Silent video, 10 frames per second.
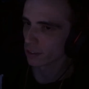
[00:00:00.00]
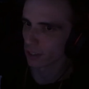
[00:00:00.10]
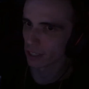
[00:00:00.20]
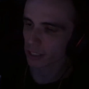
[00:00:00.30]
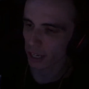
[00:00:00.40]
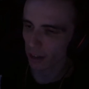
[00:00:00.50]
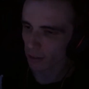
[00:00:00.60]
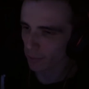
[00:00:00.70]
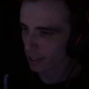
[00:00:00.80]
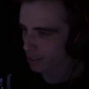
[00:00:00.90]
His
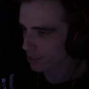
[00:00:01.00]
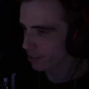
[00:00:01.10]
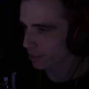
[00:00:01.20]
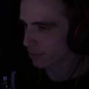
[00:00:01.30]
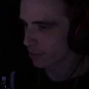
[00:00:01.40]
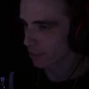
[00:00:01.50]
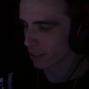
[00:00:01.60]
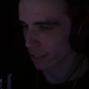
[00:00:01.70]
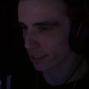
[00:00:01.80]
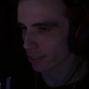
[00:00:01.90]
talent manager even
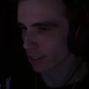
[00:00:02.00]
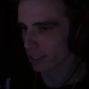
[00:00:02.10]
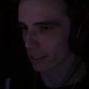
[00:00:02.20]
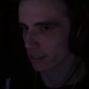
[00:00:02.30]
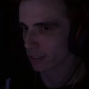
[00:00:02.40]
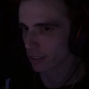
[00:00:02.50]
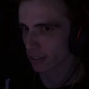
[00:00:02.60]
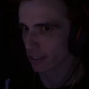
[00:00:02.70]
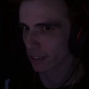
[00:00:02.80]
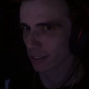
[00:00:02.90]
like is crazy
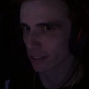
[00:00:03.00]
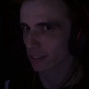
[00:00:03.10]
because like